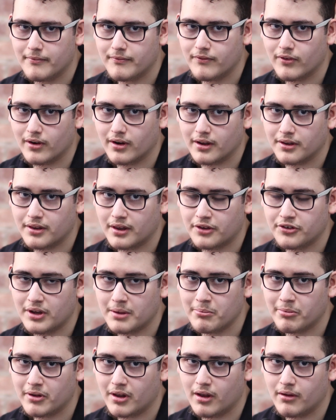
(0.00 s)
For the
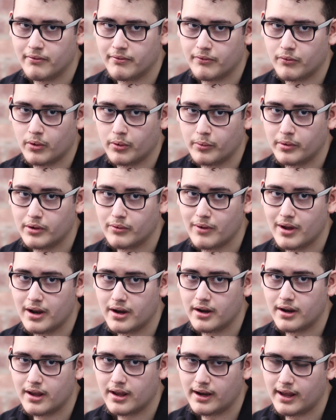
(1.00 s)
example of when we
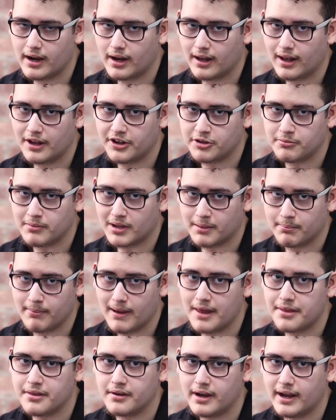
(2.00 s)
read and analyzed
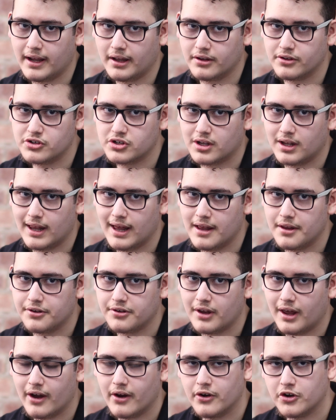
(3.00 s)
Macbeth in English
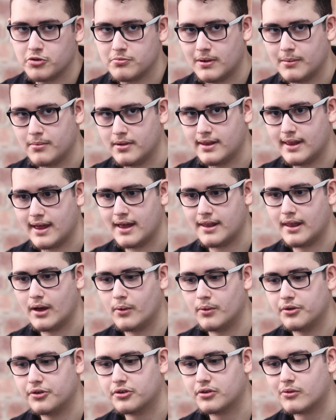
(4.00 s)
class, I always remember that. That
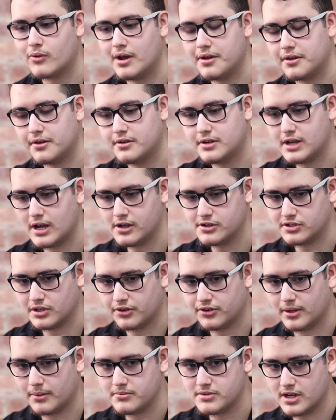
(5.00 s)
was quite the challenging
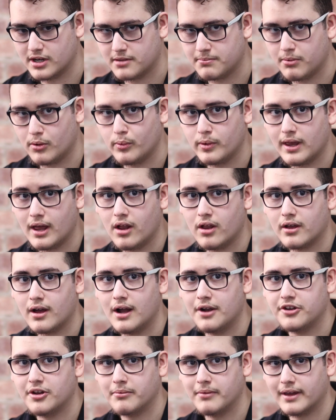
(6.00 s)
subject, but we all
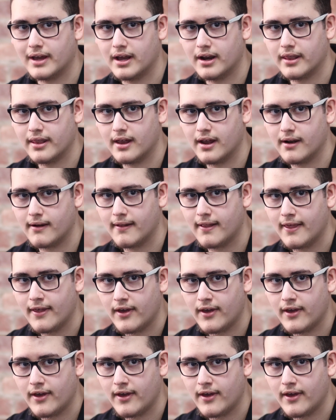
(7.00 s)
got something out of that.